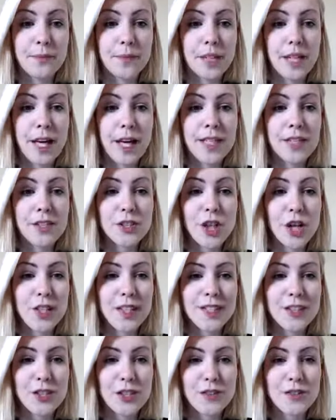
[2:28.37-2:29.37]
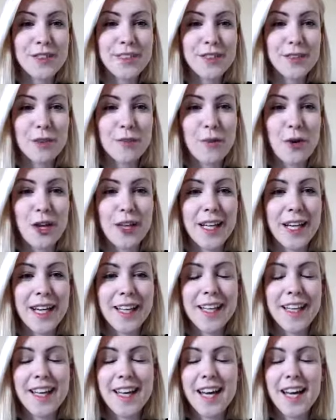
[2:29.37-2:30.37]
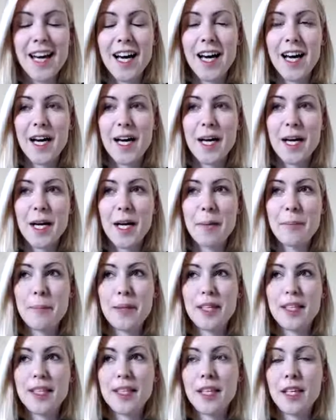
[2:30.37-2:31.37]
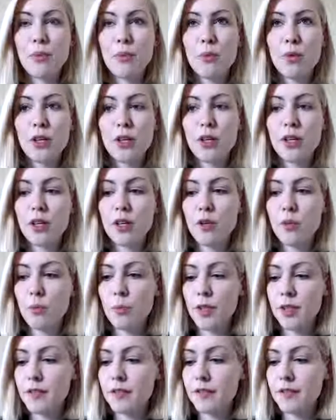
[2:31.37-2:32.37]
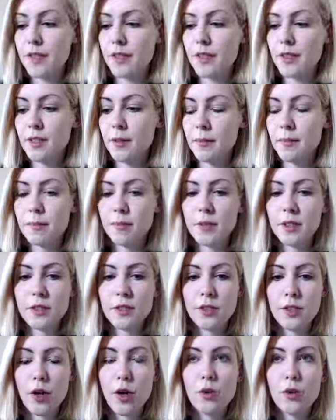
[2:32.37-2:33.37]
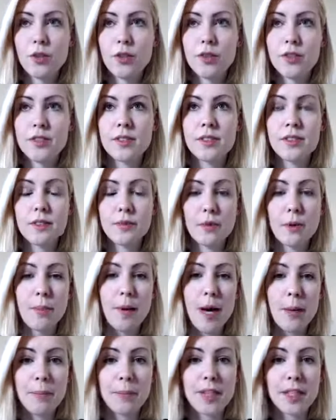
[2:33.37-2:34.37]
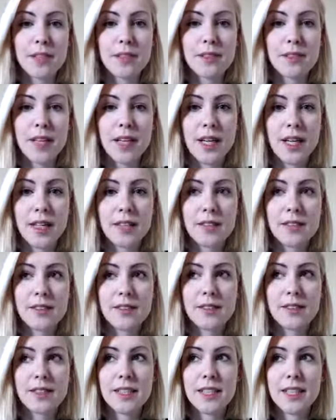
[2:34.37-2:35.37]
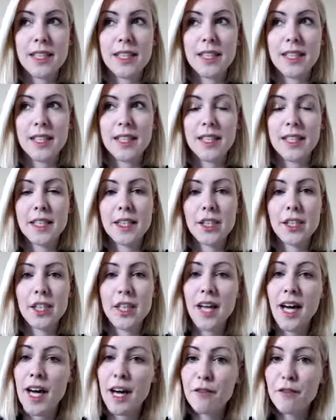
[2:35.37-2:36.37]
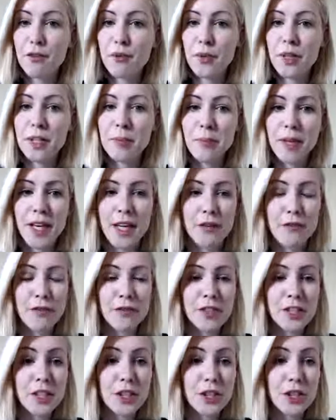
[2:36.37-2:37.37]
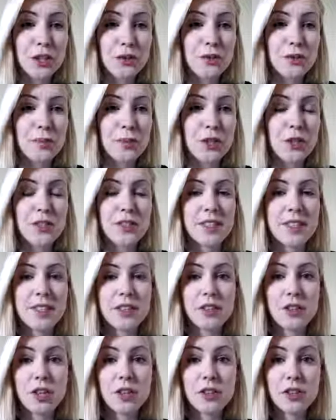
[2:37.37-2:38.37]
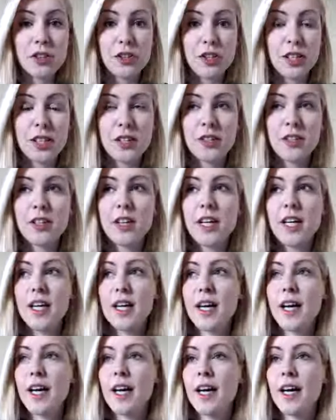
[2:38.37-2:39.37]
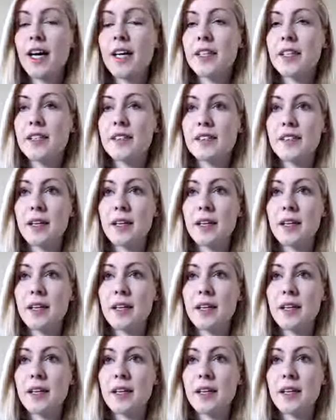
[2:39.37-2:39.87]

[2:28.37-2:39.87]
the doggy services. Good morning. They were with the owner since they were puppies, and they have already behavioral issues because of their dog trainer. And